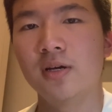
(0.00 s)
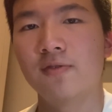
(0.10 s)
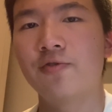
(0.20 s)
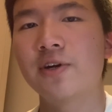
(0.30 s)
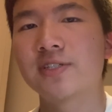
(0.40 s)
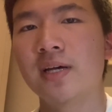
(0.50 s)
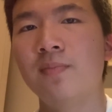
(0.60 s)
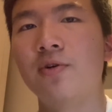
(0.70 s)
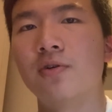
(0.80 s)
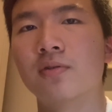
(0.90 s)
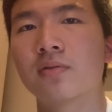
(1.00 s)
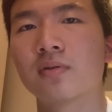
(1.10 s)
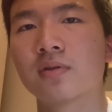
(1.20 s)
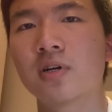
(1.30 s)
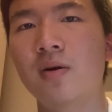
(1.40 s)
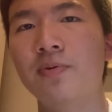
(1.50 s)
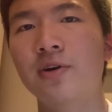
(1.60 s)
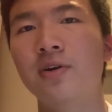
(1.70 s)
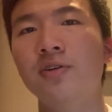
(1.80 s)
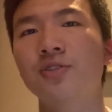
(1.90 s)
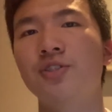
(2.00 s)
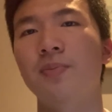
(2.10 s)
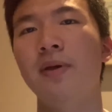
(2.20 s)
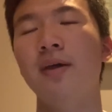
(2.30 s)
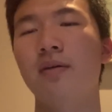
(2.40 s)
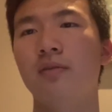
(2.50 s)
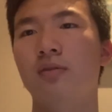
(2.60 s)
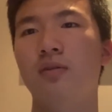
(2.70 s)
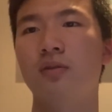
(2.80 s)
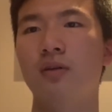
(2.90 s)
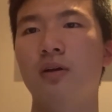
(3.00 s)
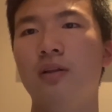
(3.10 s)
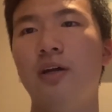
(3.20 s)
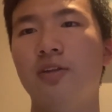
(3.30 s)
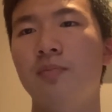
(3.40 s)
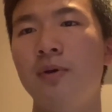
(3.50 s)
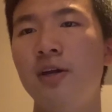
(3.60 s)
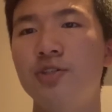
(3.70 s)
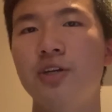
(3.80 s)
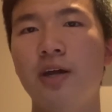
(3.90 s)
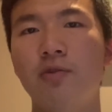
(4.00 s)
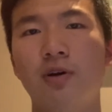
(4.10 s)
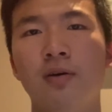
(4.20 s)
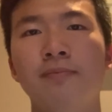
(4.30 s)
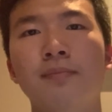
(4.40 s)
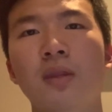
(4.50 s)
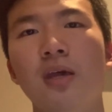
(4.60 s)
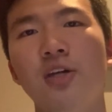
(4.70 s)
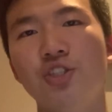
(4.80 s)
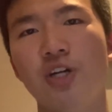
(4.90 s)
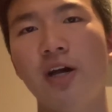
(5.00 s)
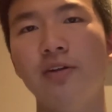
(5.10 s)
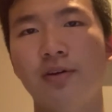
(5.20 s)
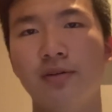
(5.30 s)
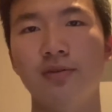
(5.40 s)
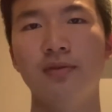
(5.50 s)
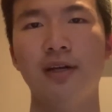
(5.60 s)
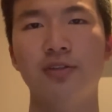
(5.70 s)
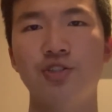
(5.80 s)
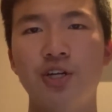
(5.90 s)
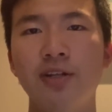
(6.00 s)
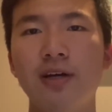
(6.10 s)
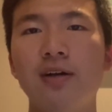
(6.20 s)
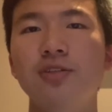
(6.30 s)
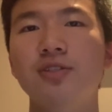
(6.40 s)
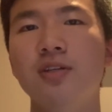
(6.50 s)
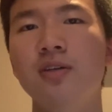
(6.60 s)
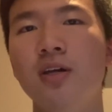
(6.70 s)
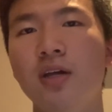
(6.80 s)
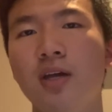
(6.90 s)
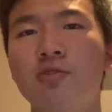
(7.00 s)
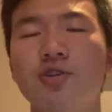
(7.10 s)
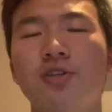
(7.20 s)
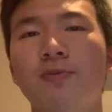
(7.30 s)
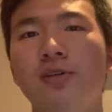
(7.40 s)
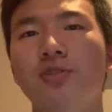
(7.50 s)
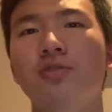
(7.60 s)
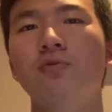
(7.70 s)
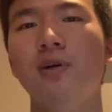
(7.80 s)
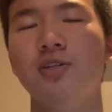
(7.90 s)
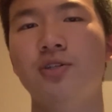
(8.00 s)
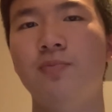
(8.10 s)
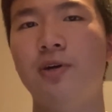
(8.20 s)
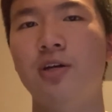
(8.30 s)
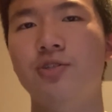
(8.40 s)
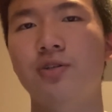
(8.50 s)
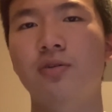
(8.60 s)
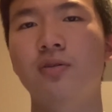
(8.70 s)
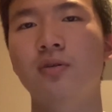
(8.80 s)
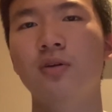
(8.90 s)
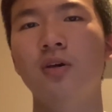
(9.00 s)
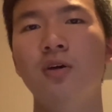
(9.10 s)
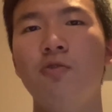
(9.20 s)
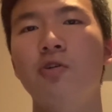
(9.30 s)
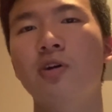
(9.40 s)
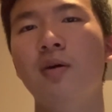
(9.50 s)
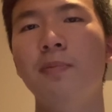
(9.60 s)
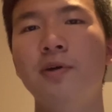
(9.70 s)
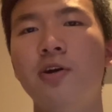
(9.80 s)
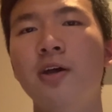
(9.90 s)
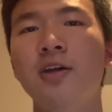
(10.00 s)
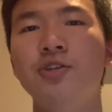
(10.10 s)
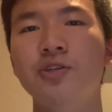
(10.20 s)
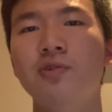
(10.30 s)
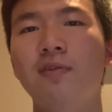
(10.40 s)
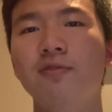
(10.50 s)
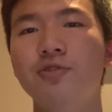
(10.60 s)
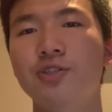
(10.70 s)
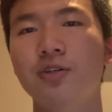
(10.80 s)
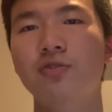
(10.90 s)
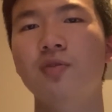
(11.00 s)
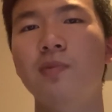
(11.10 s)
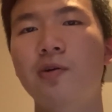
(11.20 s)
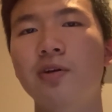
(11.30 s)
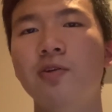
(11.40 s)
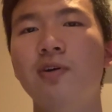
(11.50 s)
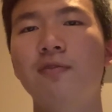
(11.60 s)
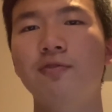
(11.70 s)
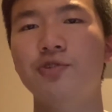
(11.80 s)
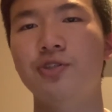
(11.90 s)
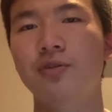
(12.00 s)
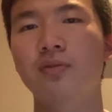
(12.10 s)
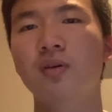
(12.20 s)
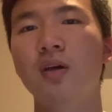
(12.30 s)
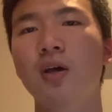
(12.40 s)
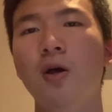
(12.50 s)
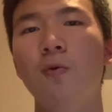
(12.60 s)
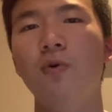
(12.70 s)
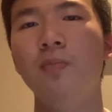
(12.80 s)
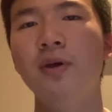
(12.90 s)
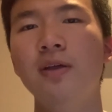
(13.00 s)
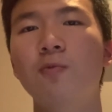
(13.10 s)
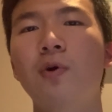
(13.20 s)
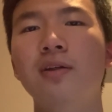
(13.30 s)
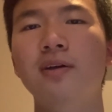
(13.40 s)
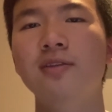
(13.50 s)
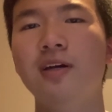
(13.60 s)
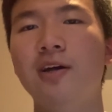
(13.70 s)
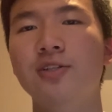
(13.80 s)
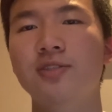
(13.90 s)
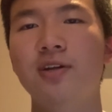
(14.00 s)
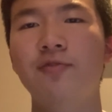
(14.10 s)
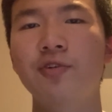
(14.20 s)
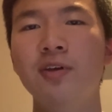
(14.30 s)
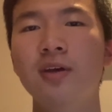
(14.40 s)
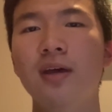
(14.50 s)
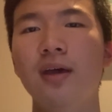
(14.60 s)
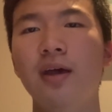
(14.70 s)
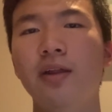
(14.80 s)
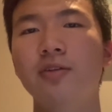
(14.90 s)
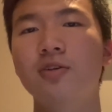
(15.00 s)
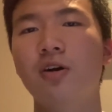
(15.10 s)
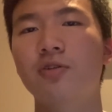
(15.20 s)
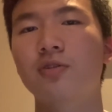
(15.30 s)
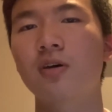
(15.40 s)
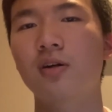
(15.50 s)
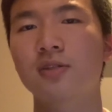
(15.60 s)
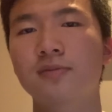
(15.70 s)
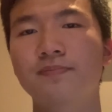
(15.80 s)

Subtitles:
For example, compare Japan, like the Meiji era, and China, like the Qing dynasty, in response to Western pressure. Or compare Haitian Revolution to American Revolution. What made one anti-slavery and the other not?